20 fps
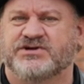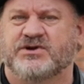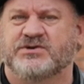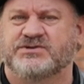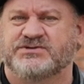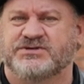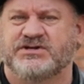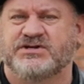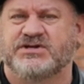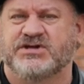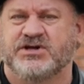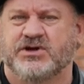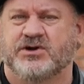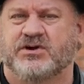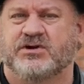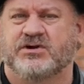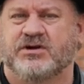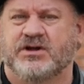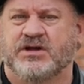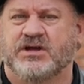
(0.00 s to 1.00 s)
shows a
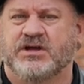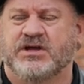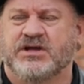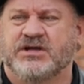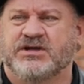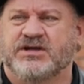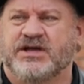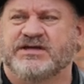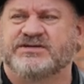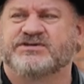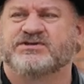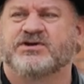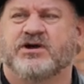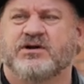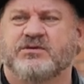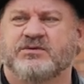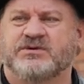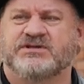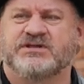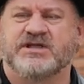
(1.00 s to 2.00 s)
year. It
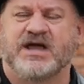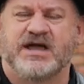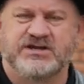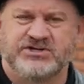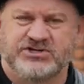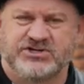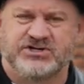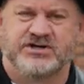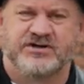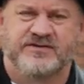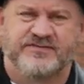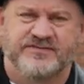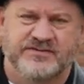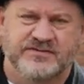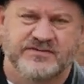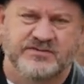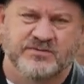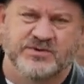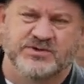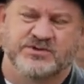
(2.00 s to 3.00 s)
started with
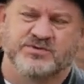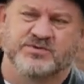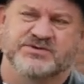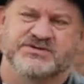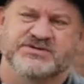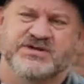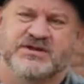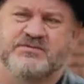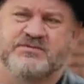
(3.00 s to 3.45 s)
NightShift, which was